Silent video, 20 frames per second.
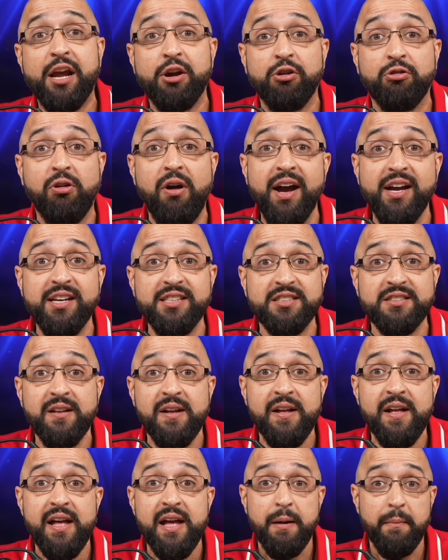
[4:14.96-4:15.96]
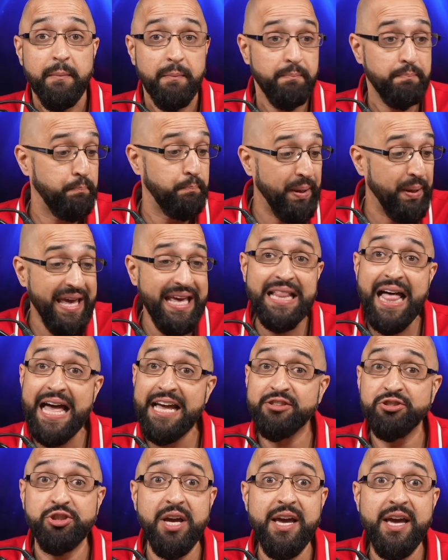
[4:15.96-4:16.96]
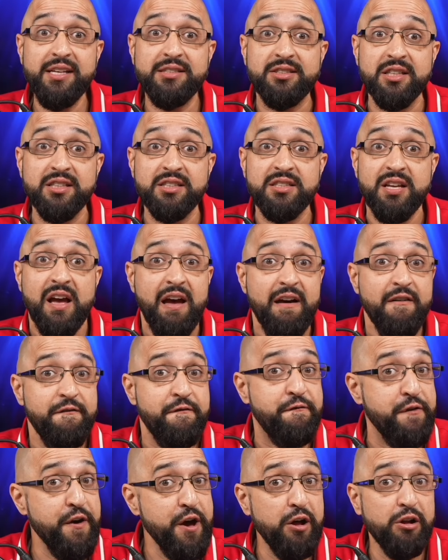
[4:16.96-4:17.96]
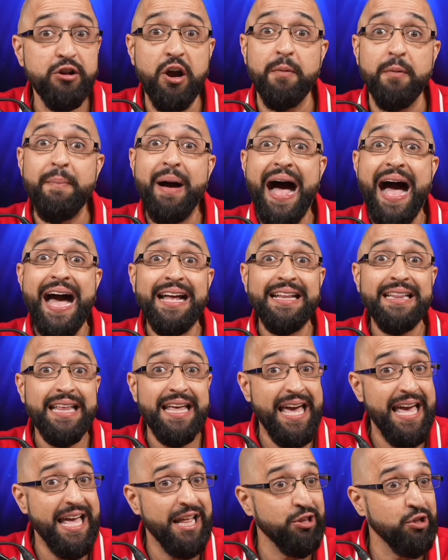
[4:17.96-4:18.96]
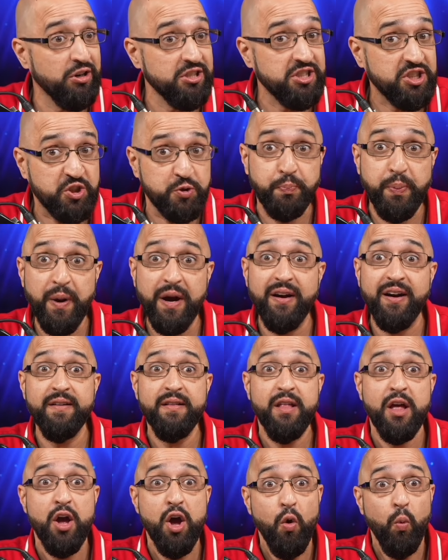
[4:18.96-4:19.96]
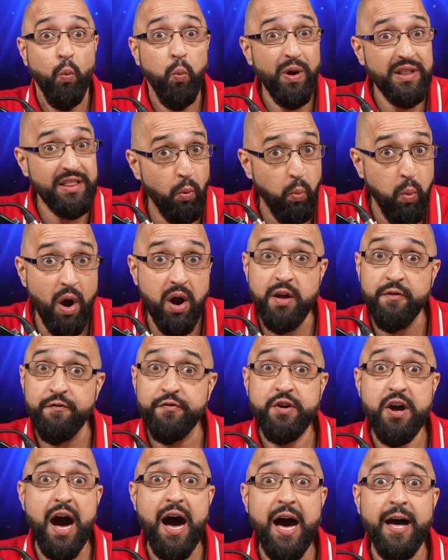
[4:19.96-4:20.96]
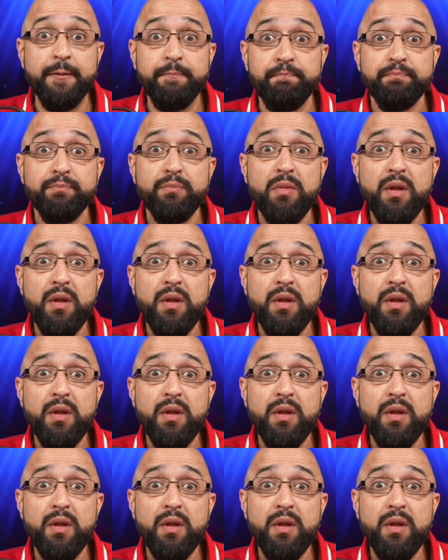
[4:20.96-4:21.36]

Christ. Be like Jesus. Fill your mind and your spirit with the Word of God.